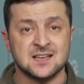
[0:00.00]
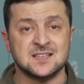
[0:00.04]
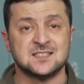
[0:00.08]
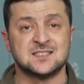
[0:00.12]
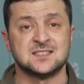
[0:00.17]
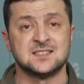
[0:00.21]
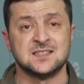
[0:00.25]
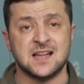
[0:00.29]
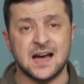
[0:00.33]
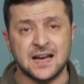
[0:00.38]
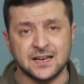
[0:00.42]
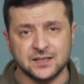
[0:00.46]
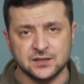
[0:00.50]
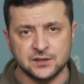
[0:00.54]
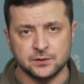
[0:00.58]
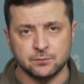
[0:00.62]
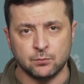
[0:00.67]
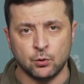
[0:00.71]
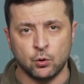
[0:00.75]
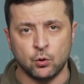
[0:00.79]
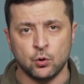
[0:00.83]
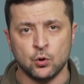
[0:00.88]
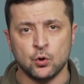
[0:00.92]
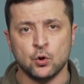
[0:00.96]
who have been
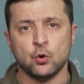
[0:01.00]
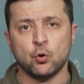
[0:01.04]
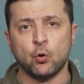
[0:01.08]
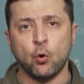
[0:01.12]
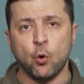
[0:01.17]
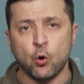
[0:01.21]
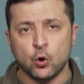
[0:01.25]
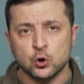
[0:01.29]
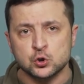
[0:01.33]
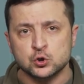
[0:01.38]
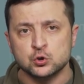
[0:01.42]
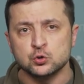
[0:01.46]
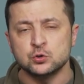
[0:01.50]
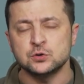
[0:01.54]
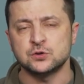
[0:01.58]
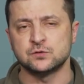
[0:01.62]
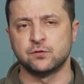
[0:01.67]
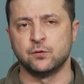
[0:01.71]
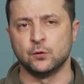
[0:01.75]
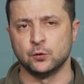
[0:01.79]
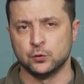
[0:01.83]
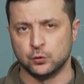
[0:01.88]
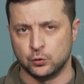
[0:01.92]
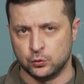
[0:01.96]
most distinguished
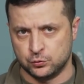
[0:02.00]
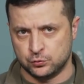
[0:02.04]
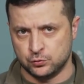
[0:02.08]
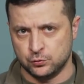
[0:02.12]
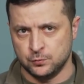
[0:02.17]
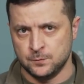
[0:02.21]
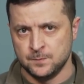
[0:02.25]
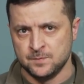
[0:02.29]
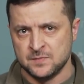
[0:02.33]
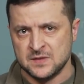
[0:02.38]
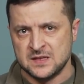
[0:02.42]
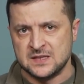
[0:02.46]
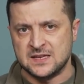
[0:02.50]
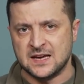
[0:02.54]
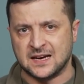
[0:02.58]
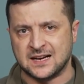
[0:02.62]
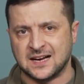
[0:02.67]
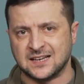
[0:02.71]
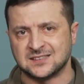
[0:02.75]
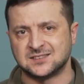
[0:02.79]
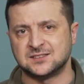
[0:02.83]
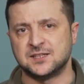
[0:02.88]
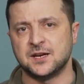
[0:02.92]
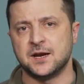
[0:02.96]
in the defense of
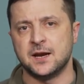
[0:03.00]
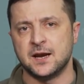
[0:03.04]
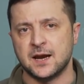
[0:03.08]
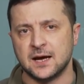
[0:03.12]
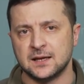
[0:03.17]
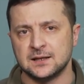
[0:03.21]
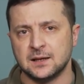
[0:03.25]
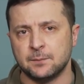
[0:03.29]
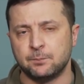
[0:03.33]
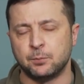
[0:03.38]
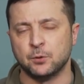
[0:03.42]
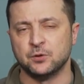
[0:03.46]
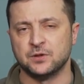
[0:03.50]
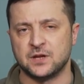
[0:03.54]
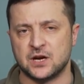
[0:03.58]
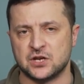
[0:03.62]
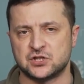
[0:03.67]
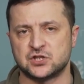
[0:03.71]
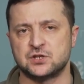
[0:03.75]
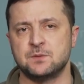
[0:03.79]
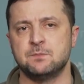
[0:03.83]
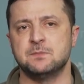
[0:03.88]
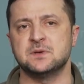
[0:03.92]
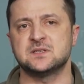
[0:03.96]
their
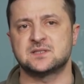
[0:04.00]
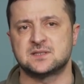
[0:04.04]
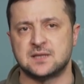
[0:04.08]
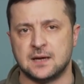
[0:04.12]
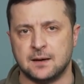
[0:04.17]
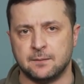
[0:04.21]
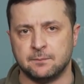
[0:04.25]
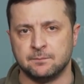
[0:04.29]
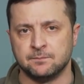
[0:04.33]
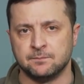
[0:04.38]
communities.